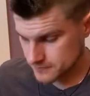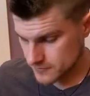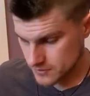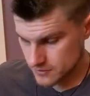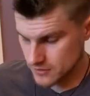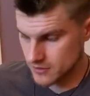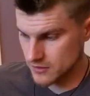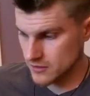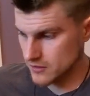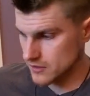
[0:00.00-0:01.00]

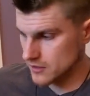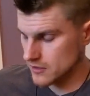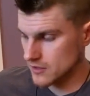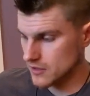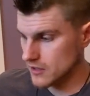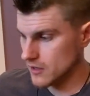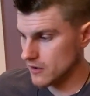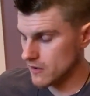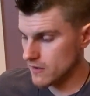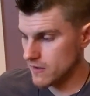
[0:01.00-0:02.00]

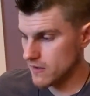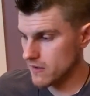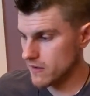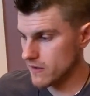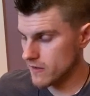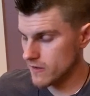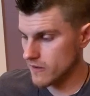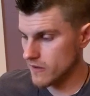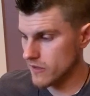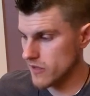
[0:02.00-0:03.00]

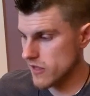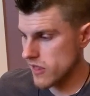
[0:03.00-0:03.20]
Nothing is said.